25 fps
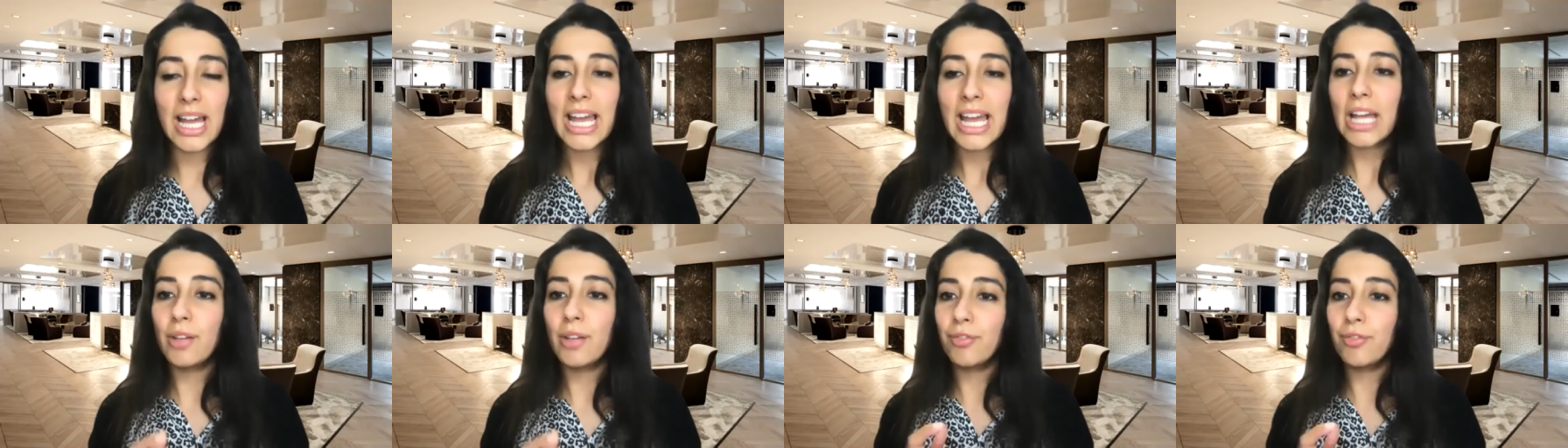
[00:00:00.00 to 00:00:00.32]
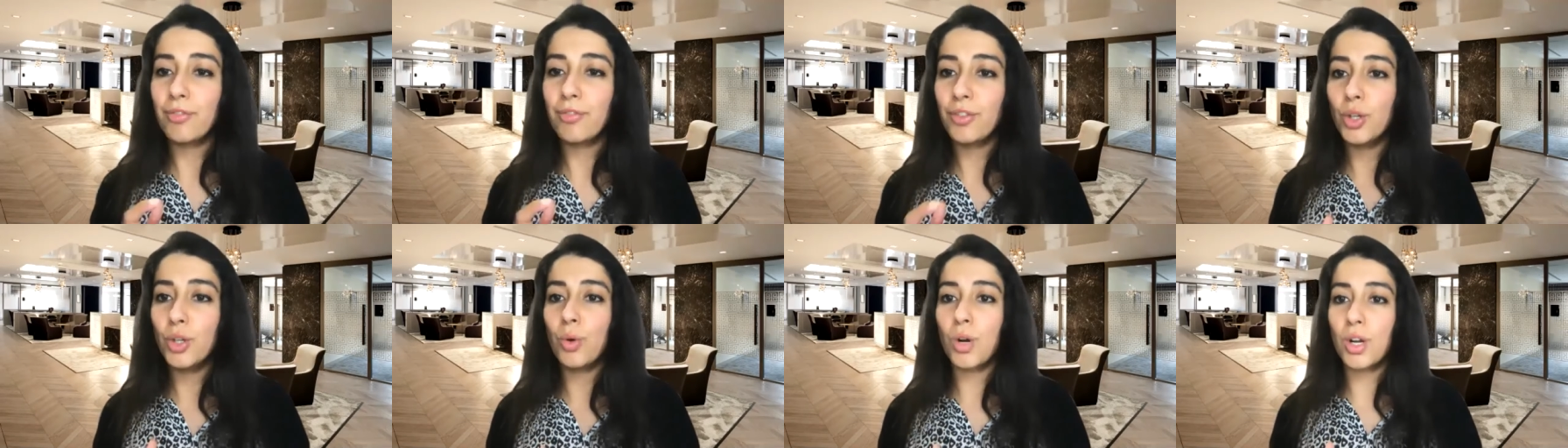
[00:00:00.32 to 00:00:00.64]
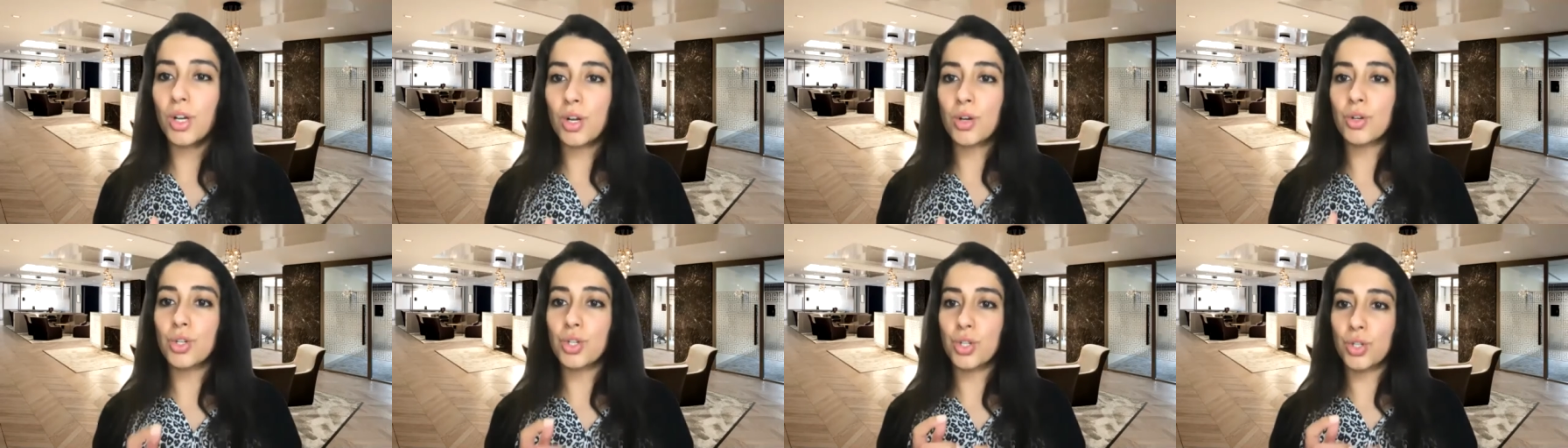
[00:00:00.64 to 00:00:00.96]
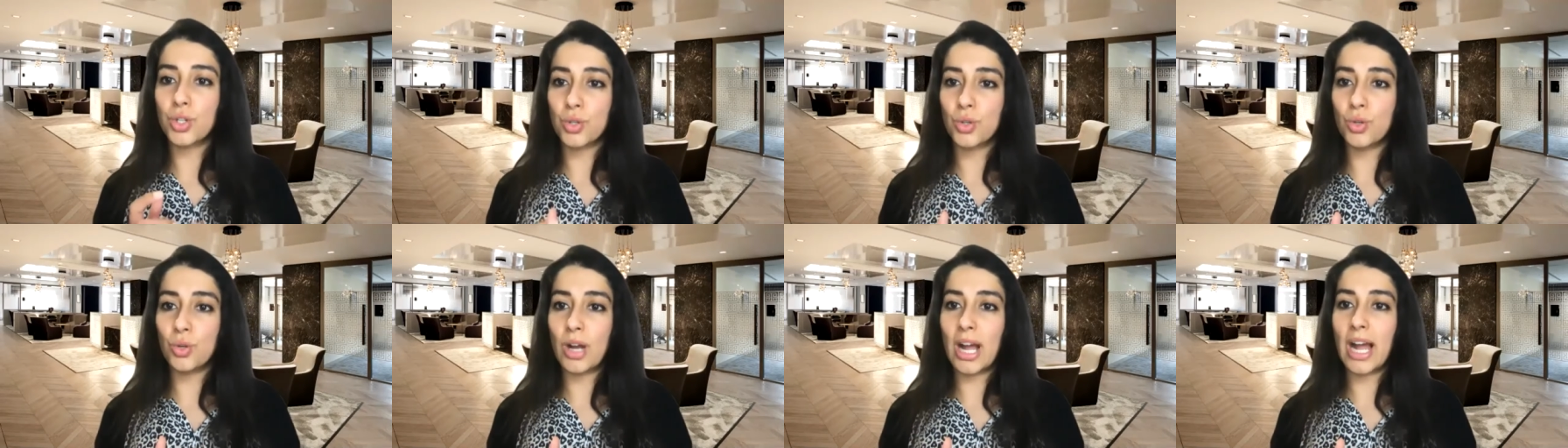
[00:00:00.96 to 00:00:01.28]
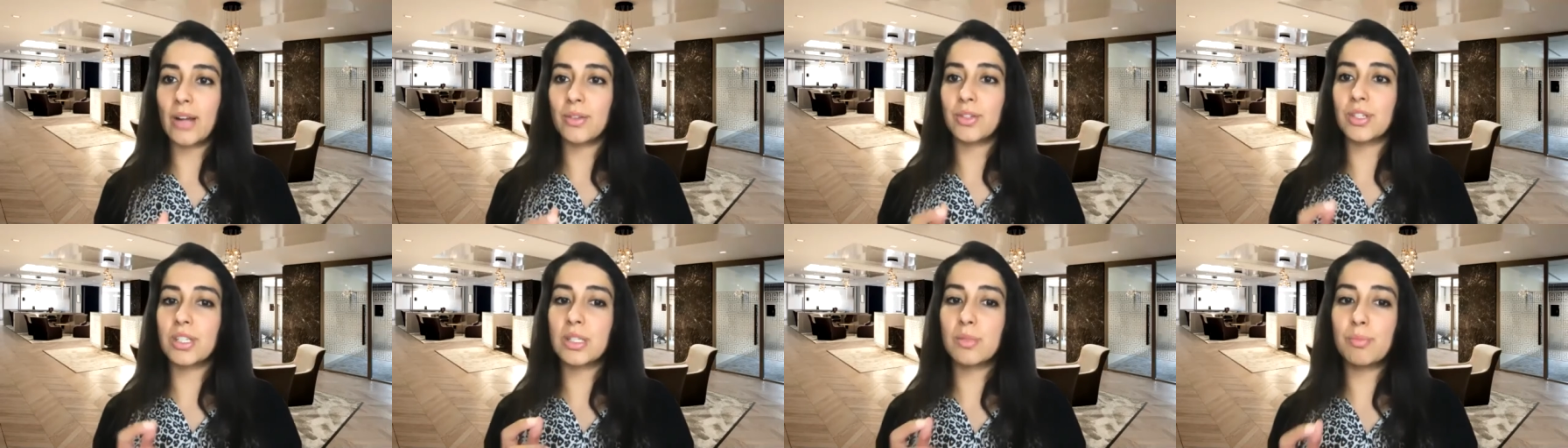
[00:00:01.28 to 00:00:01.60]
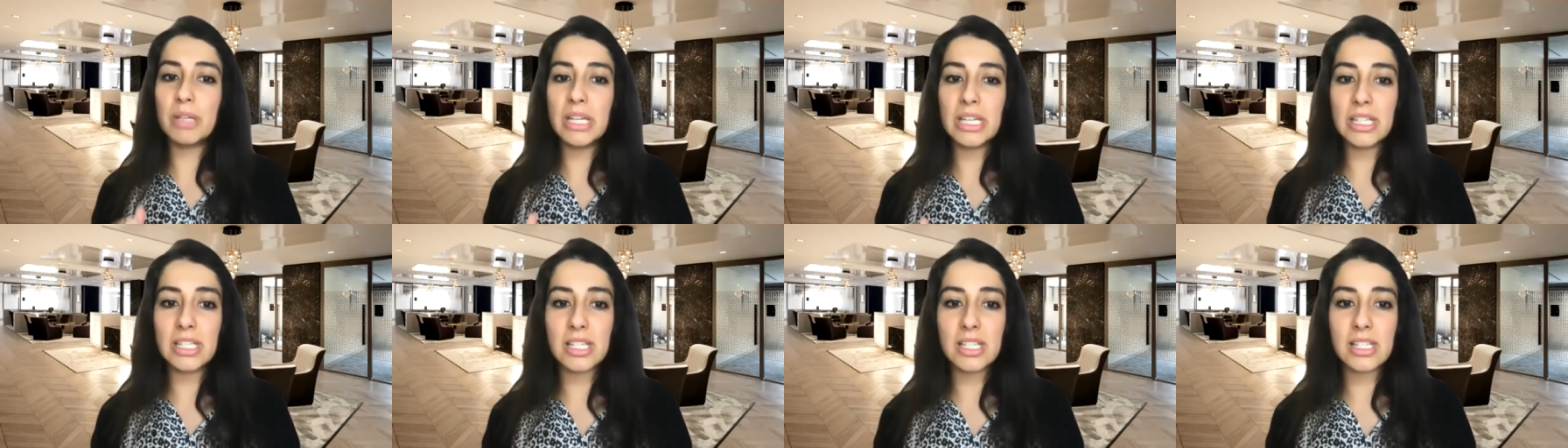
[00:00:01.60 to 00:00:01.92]
If you are not sure how to
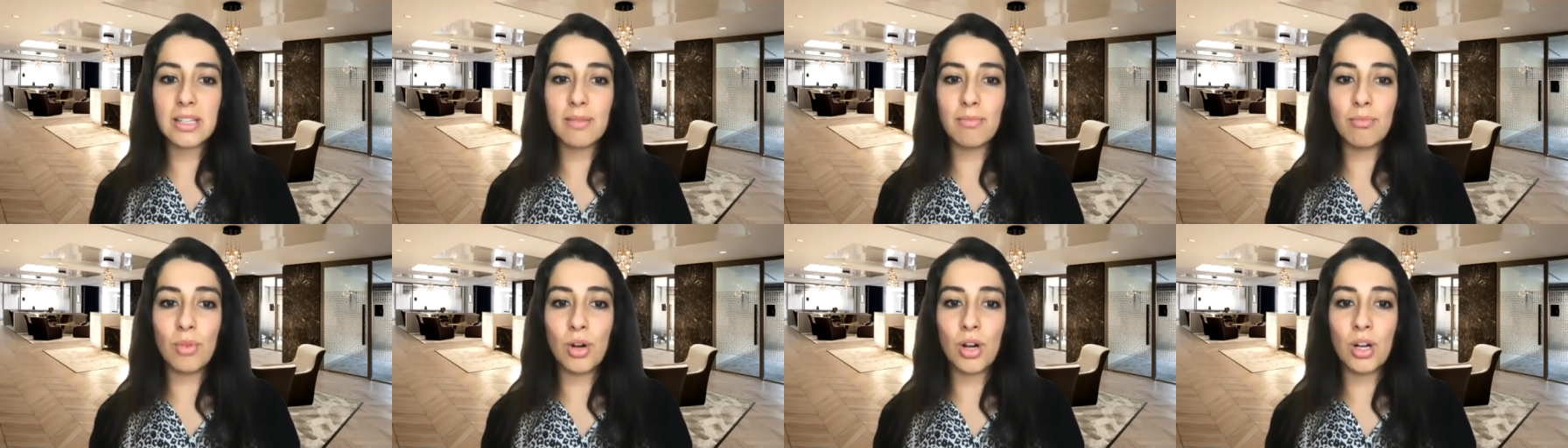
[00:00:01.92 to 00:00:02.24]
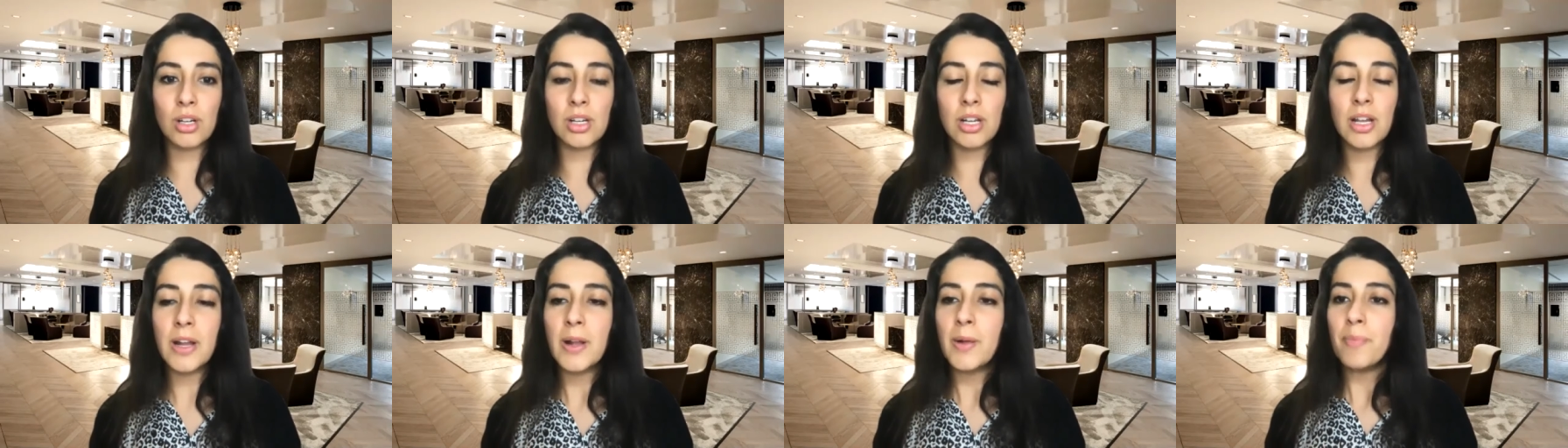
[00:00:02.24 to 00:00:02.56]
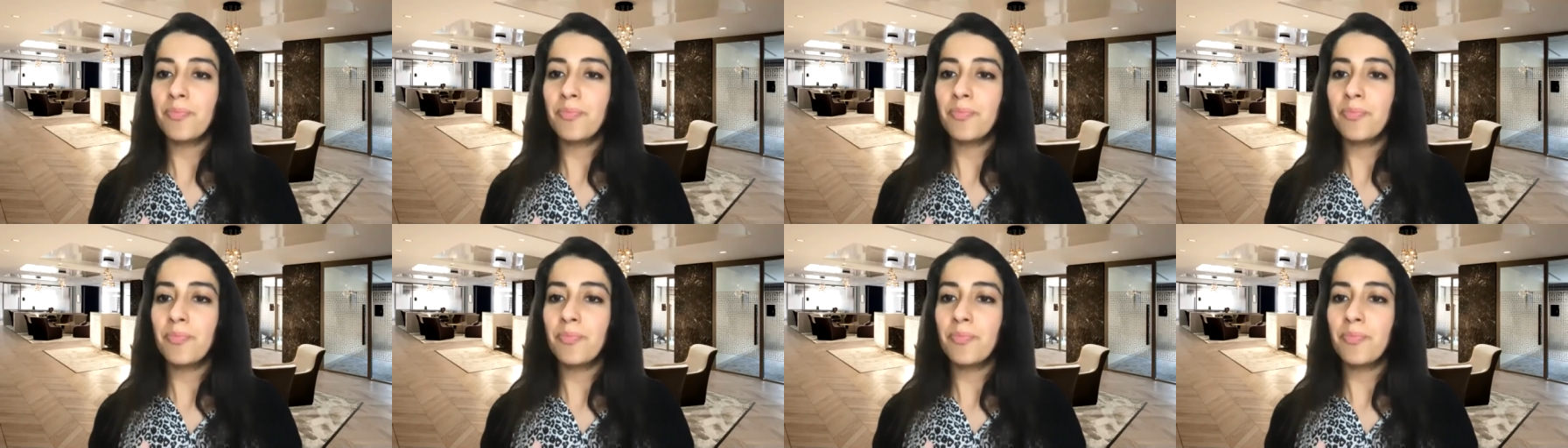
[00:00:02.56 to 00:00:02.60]
speak to someone,